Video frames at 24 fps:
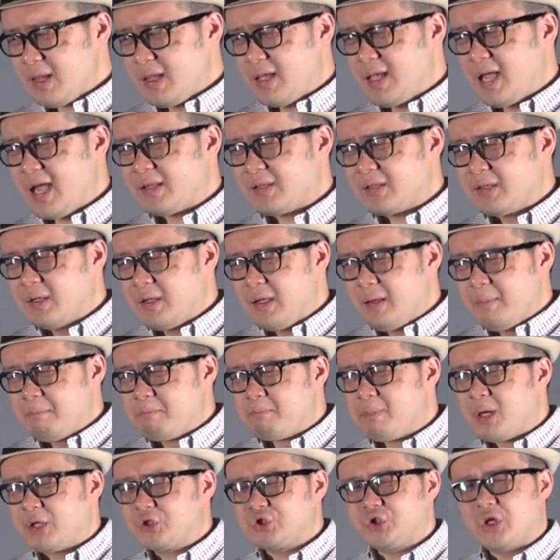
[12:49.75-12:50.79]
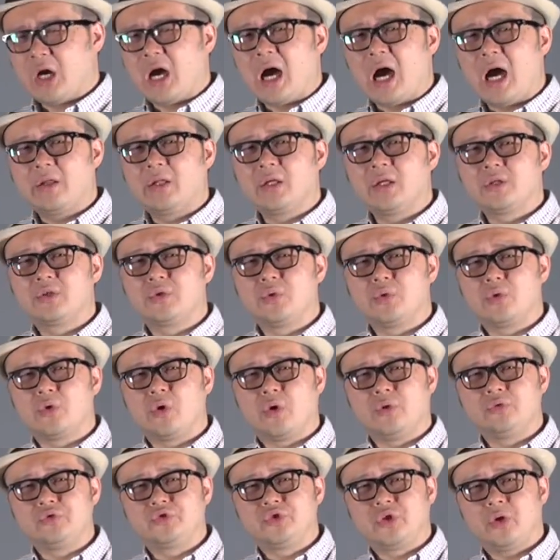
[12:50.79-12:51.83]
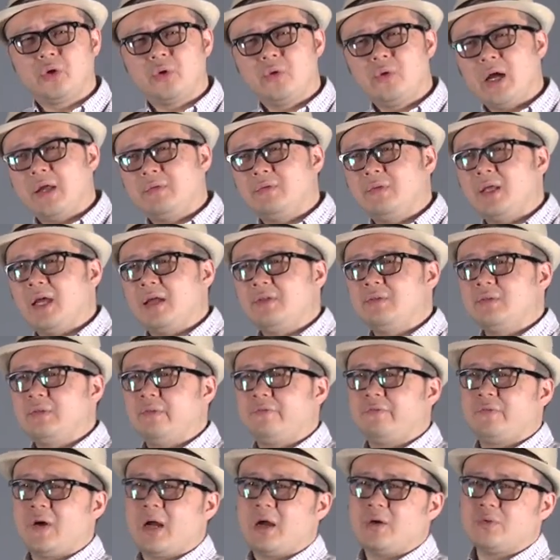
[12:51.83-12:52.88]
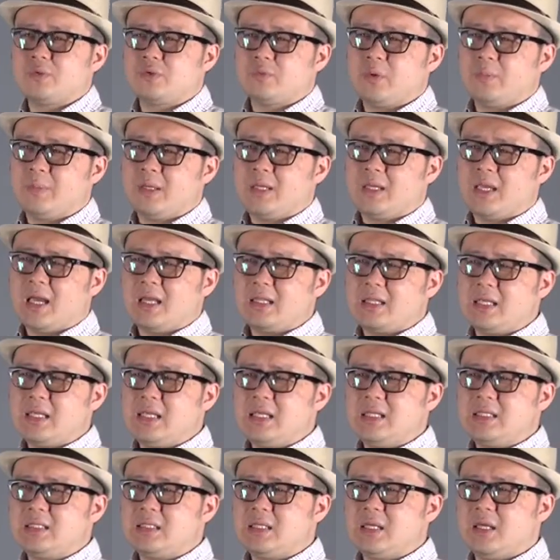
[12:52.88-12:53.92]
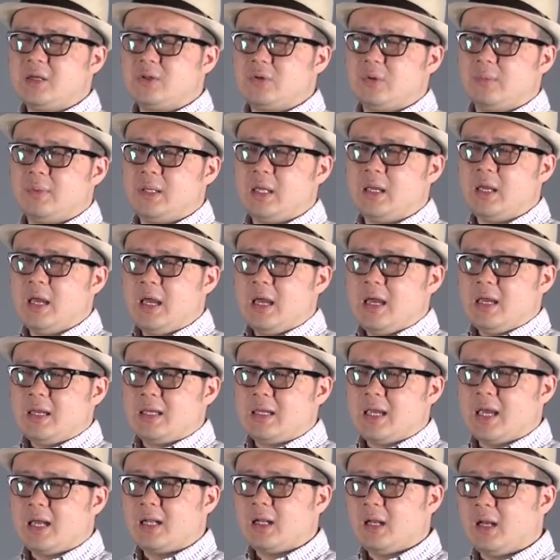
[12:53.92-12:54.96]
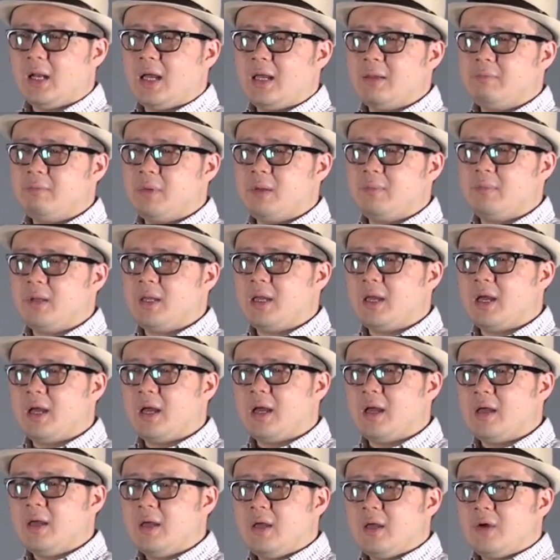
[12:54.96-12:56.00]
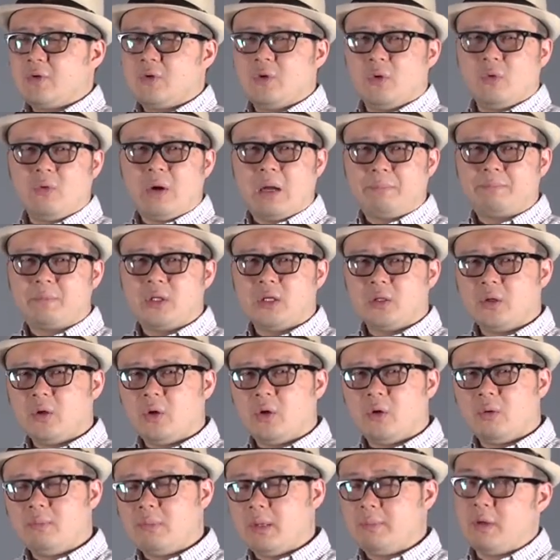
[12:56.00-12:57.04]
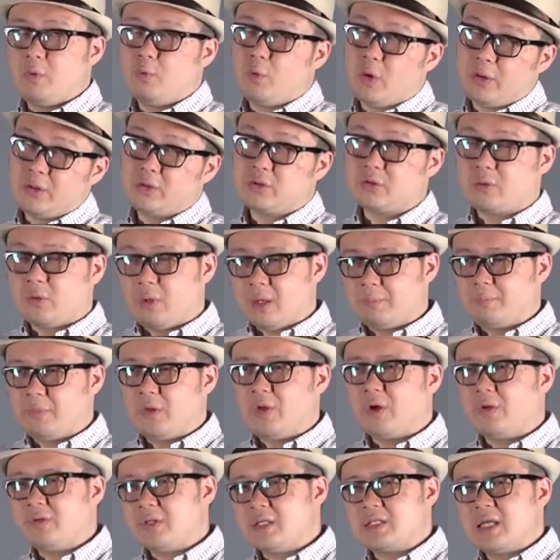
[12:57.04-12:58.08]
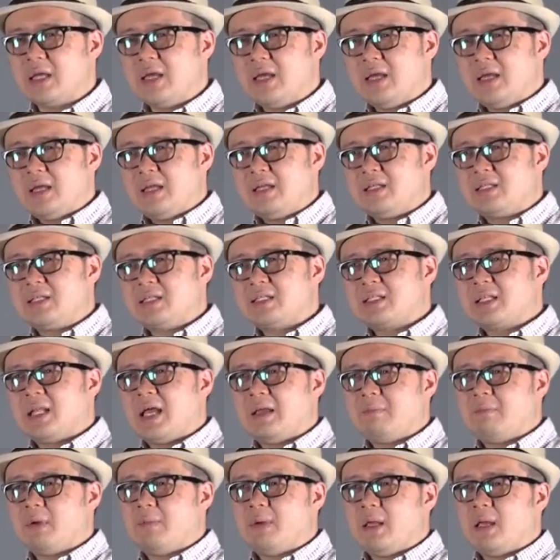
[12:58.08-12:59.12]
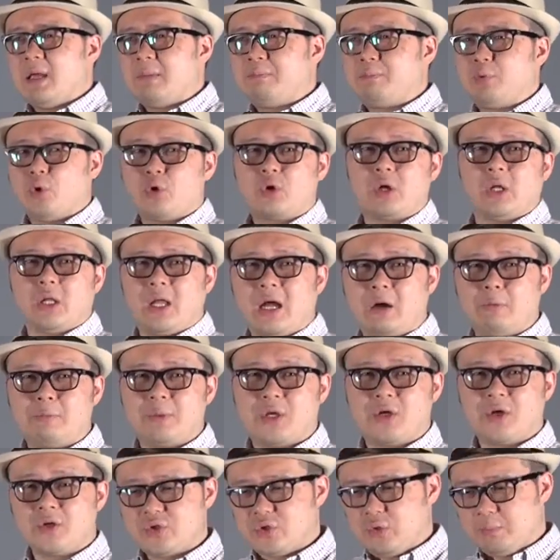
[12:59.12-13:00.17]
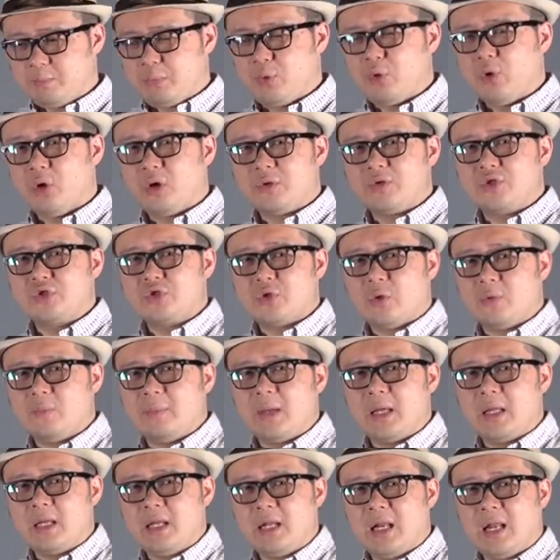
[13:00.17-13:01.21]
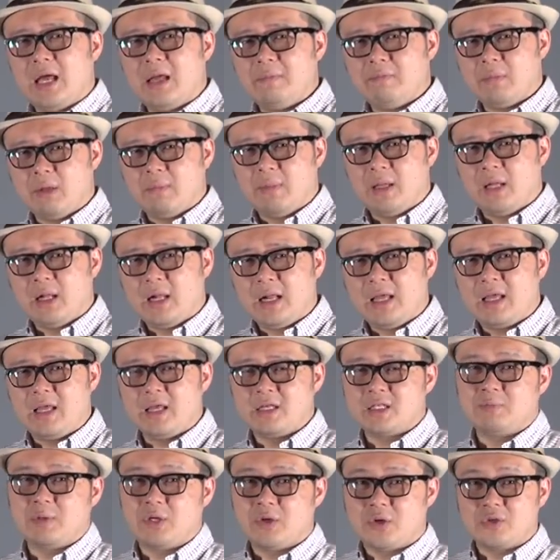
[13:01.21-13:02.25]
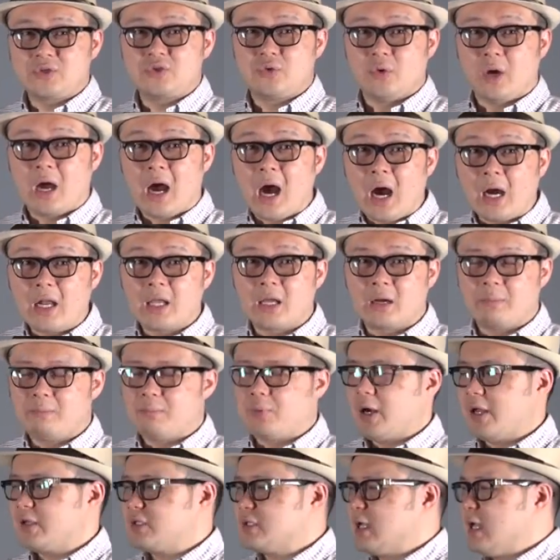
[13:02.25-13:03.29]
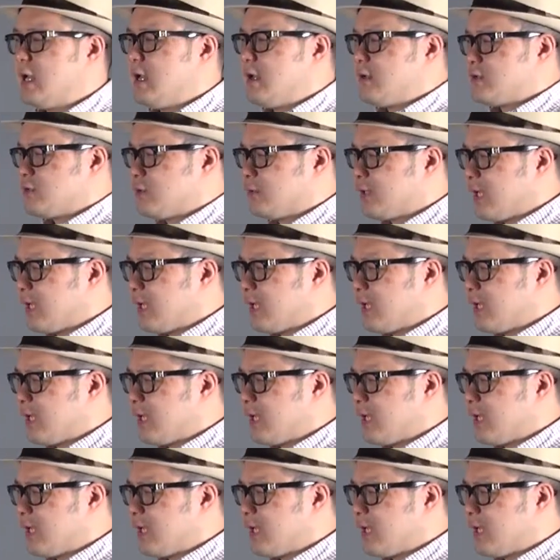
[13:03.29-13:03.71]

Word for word: get much harder to control, and then the files will be get easier to be get like maybe uh, corrupted or maybe what is corrupt not is it's just like maybe uh, broken out because you put on so many like maybe layers because you are highly compressed. So